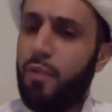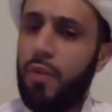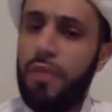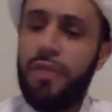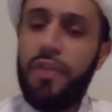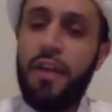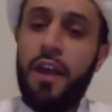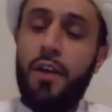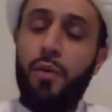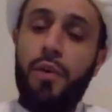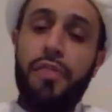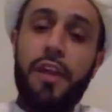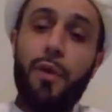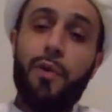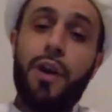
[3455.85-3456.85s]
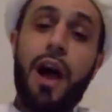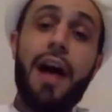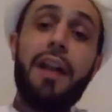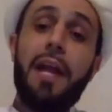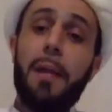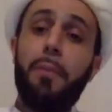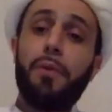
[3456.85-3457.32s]
And when they
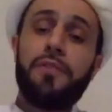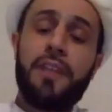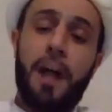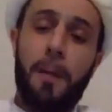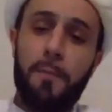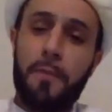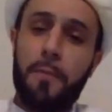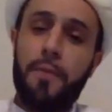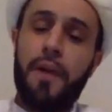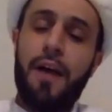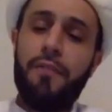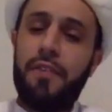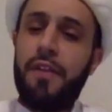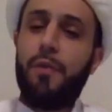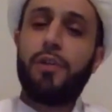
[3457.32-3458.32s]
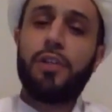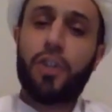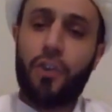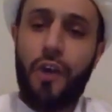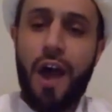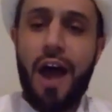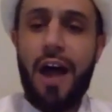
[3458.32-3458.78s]
were unable to help the Prophet, they
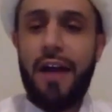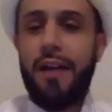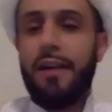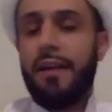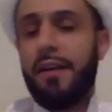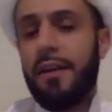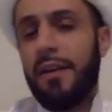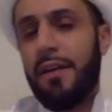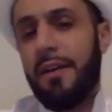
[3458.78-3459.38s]
would cry